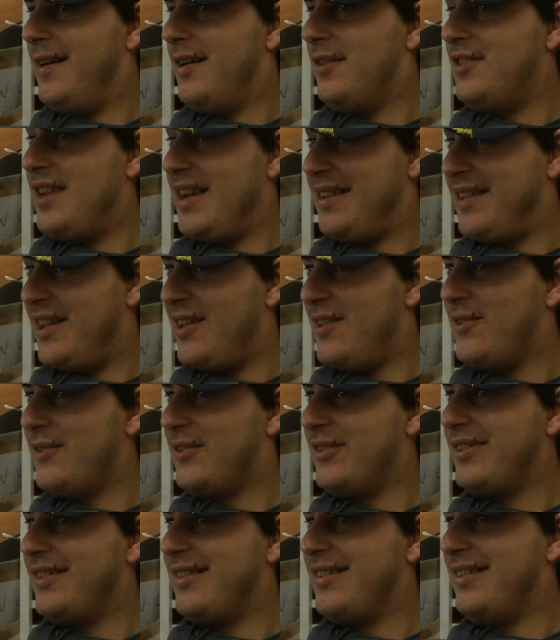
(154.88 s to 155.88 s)
all got together
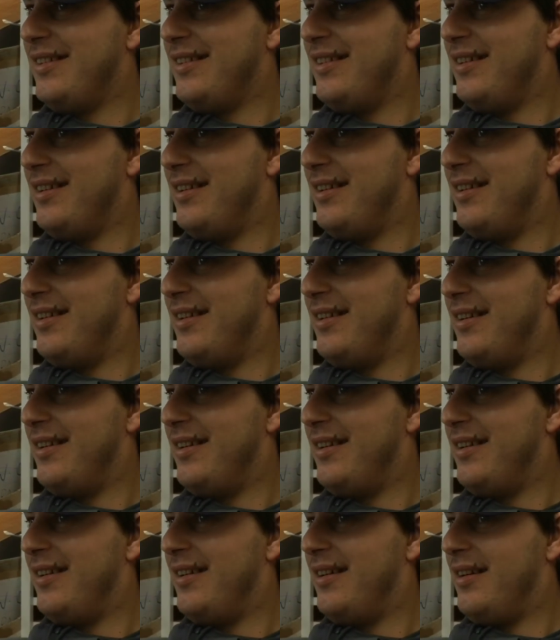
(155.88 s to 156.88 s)
and we sat down and
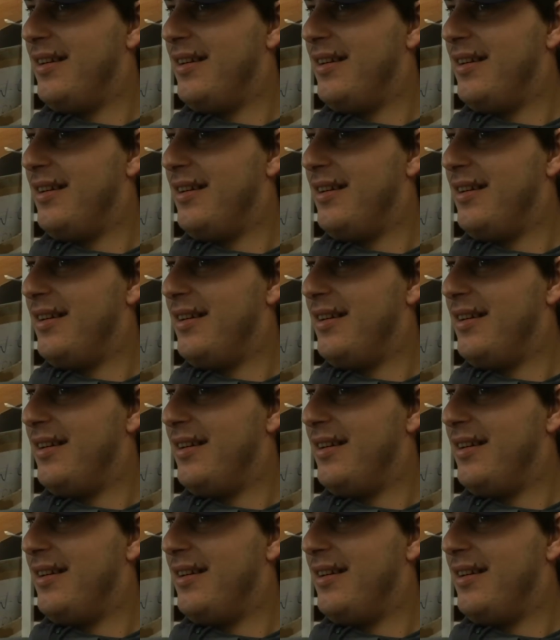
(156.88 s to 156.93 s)
wrote a